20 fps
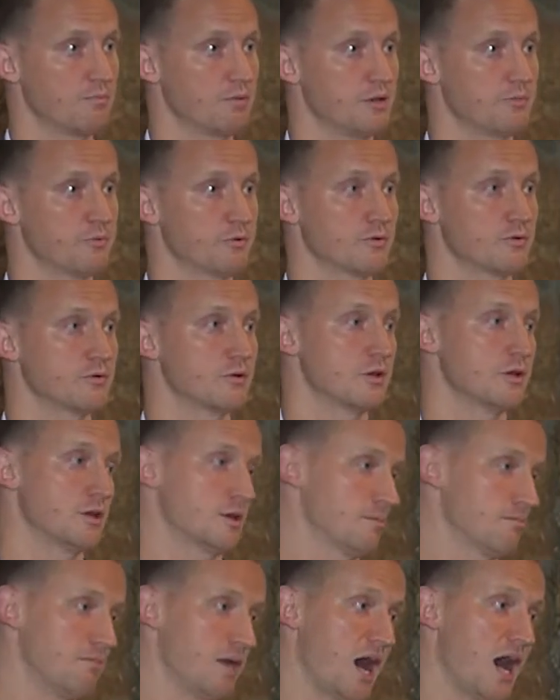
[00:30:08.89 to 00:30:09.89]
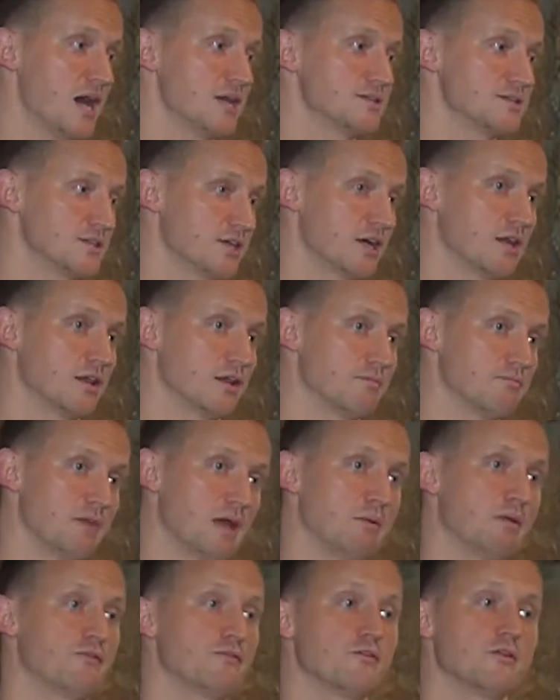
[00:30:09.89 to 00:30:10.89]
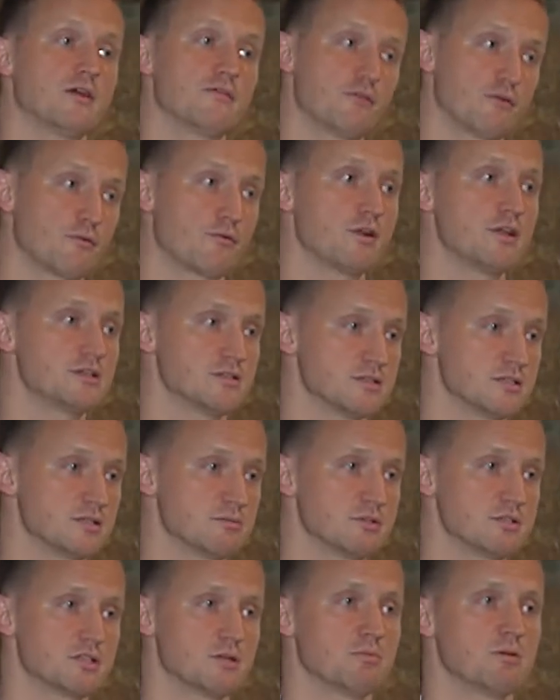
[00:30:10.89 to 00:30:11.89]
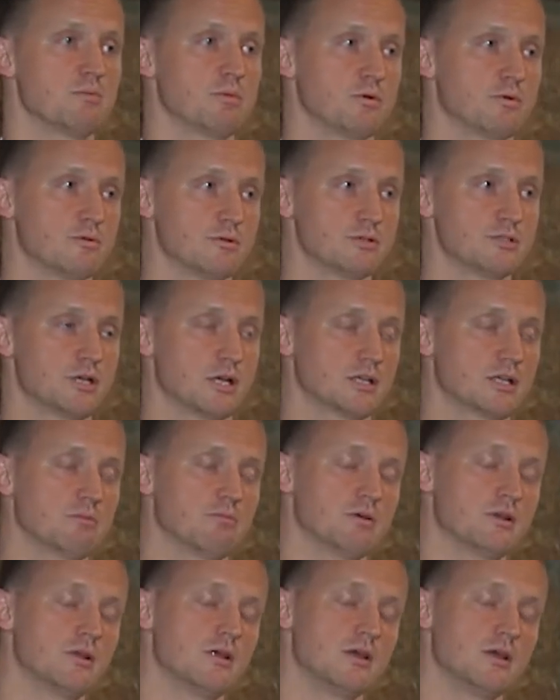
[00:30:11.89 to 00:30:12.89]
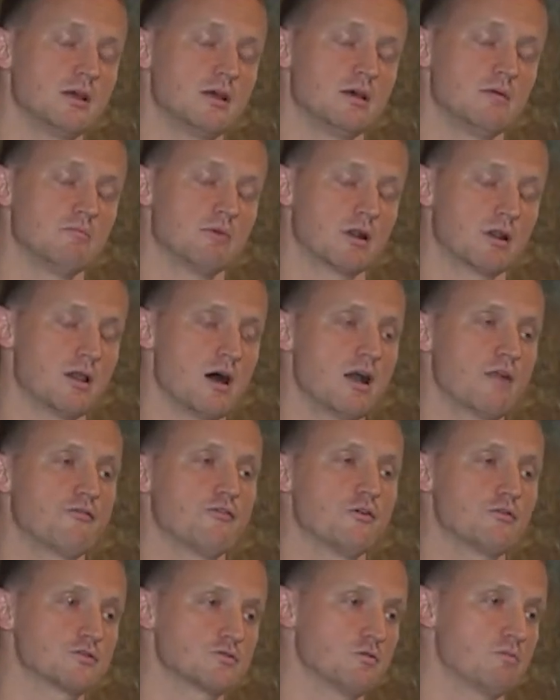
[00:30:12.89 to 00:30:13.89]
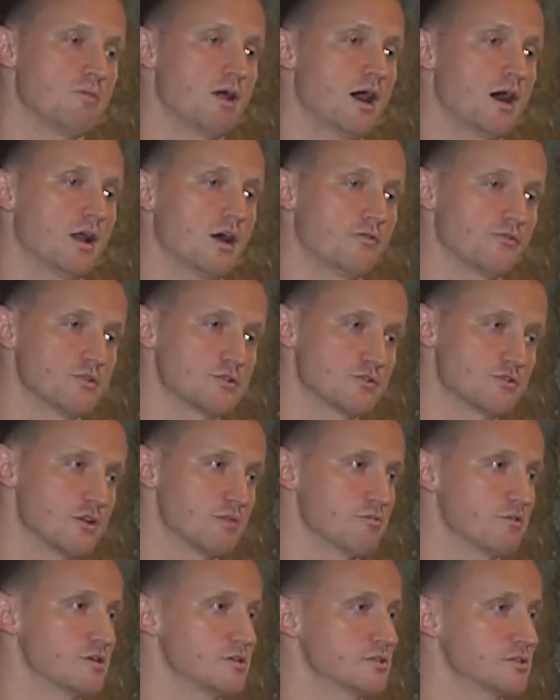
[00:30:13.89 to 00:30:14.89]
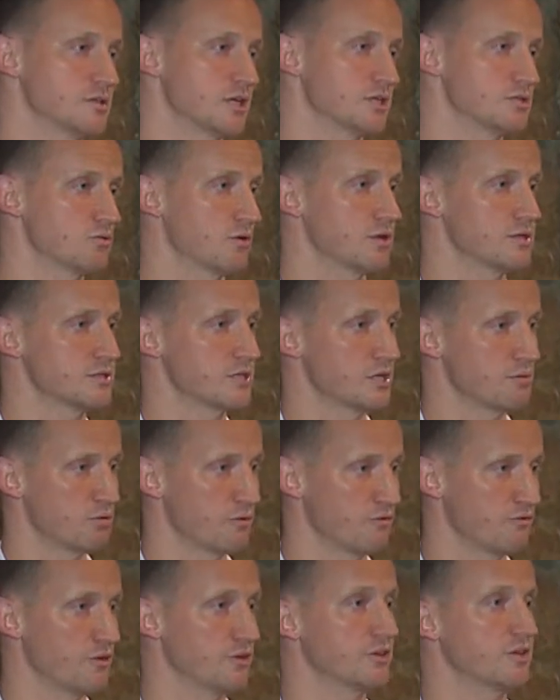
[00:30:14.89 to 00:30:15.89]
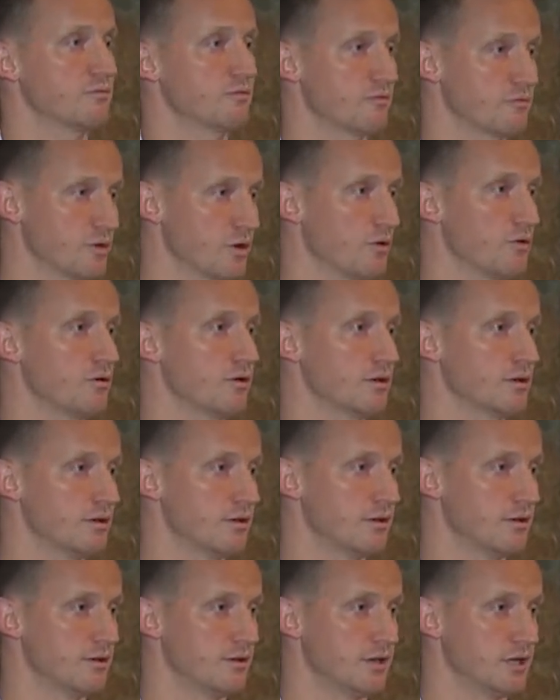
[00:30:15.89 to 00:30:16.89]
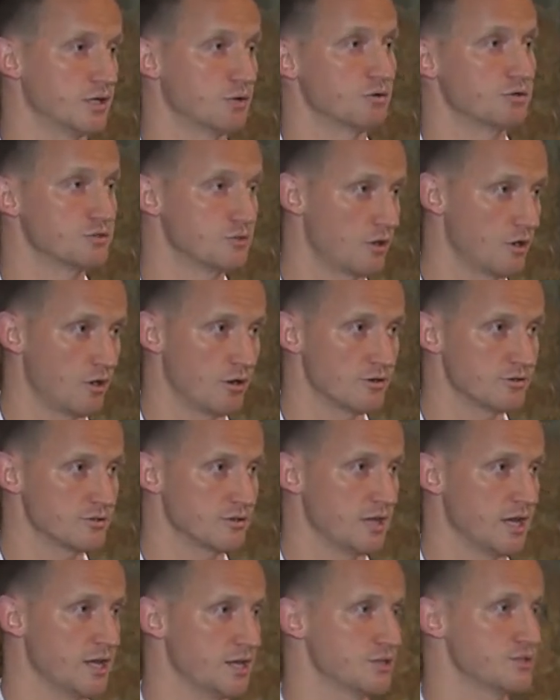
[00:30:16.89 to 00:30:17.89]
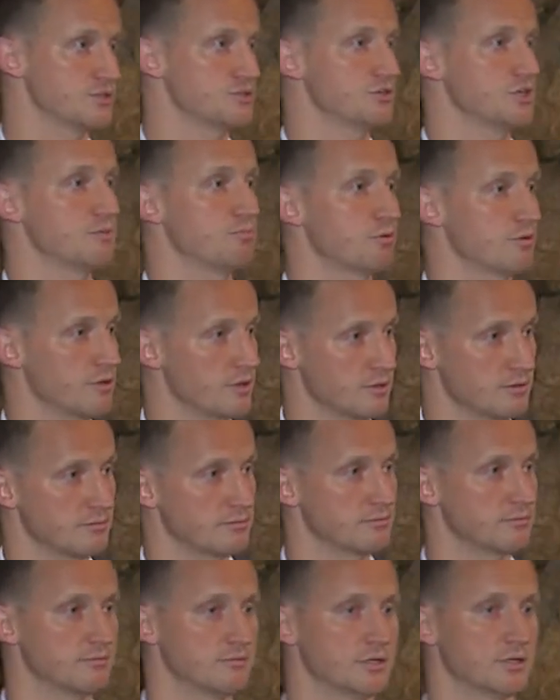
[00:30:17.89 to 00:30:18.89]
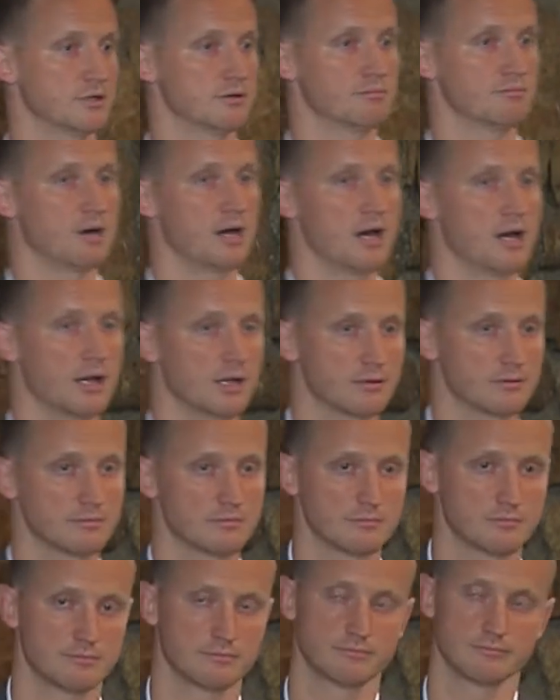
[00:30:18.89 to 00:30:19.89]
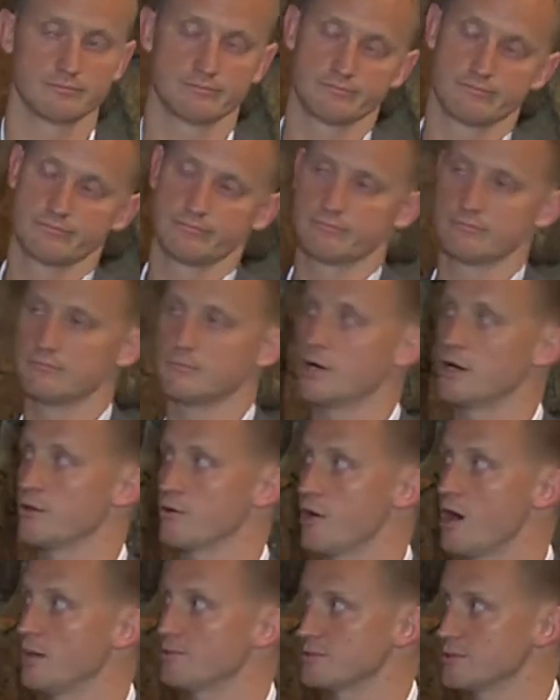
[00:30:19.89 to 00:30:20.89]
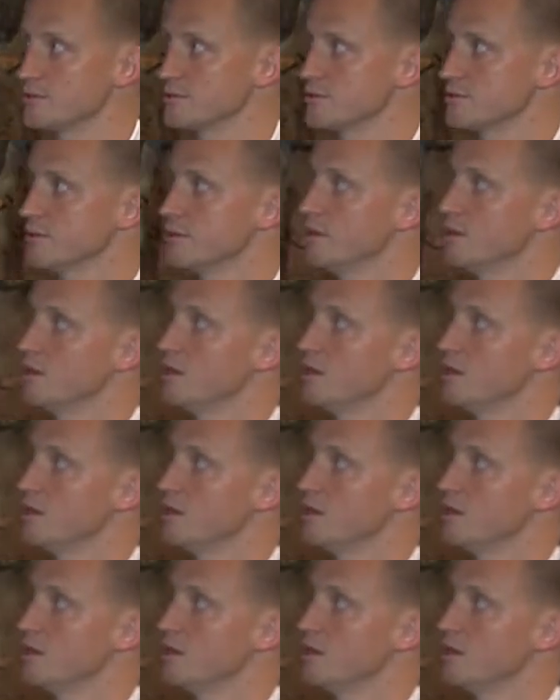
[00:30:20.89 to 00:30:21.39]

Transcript: People buy and sell it, maybe for different reasons. I mean, some people will inject it, but a lot of folks will buy it off the street because guess what? It's going to prevent them from going into withdrawals, and it's cheaper than, buying other options.